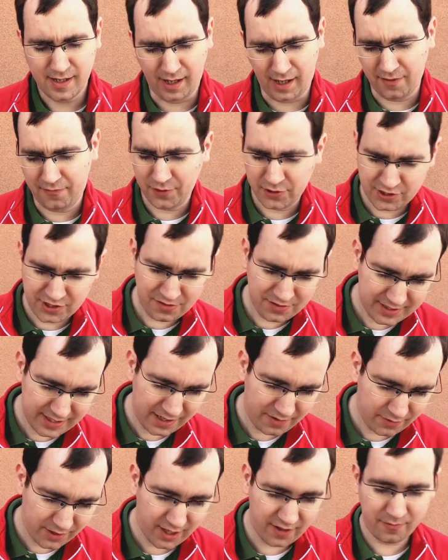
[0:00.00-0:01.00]
uh, first year was
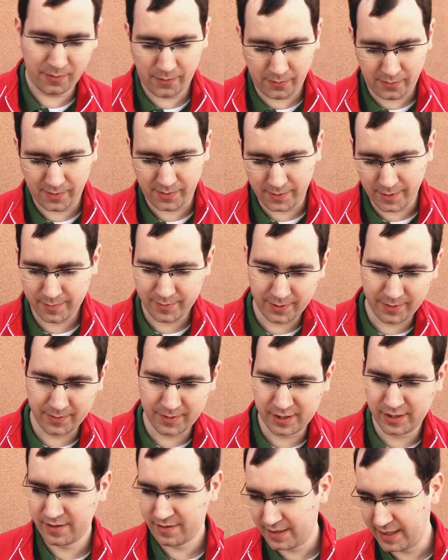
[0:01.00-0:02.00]
kind of rough, blah, blah, blah,
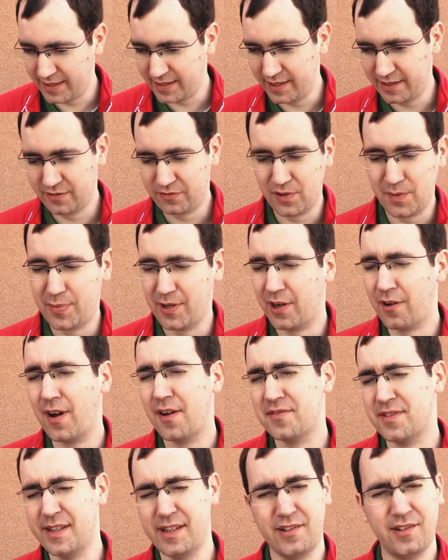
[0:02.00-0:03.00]
blah, blah, and then three
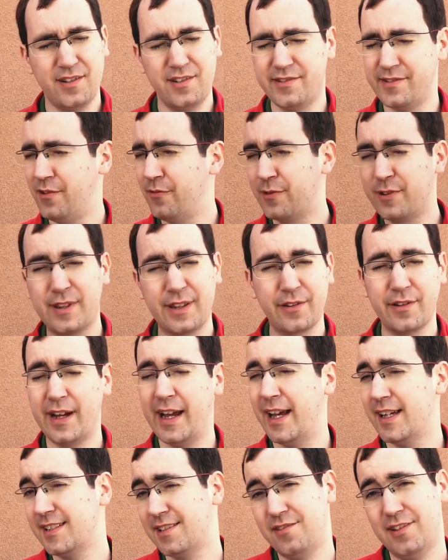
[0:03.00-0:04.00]
paragraphs later, there's no clear
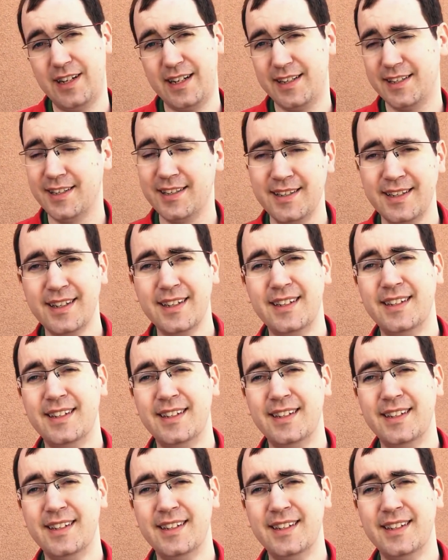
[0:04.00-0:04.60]
ask or anything.